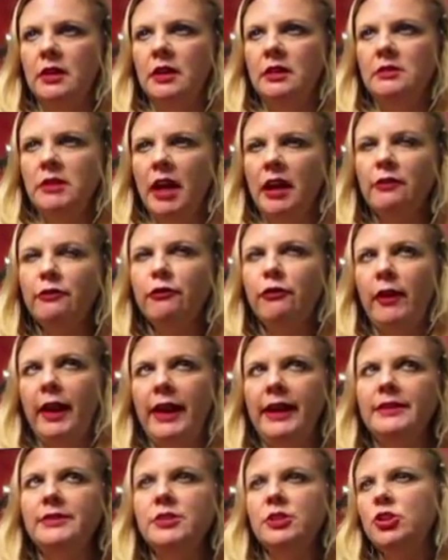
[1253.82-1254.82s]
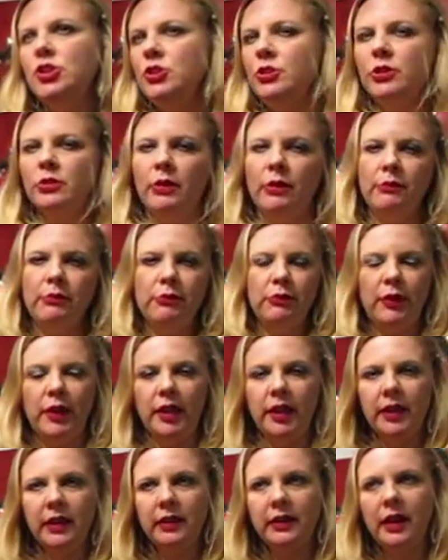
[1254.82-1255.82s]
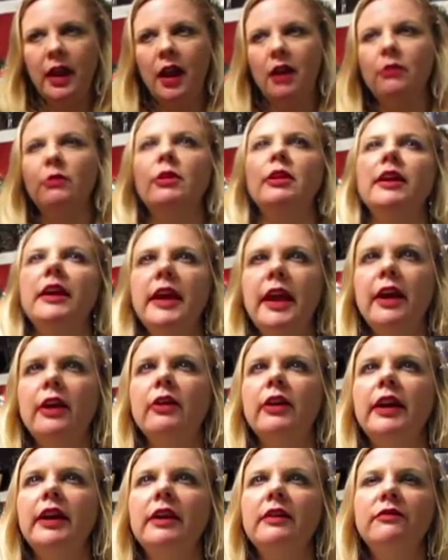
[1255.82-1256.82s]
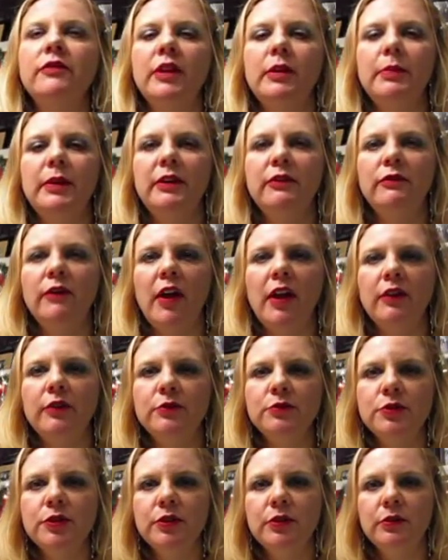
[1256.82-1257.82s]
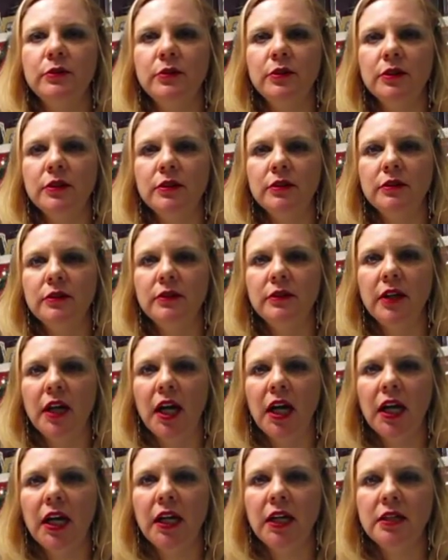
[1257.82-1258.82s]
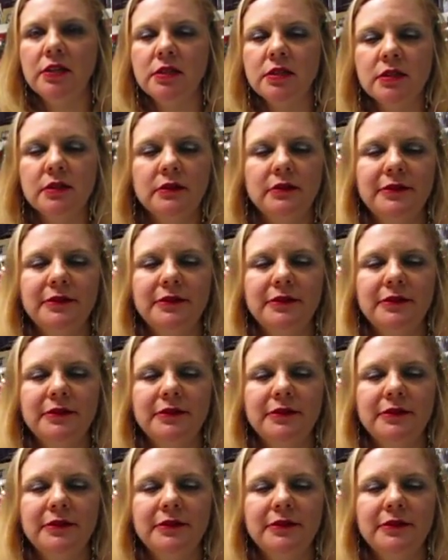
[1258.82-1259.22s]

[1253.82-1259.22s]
not afraid to do your own thing and not really caring if anybody follows you or not.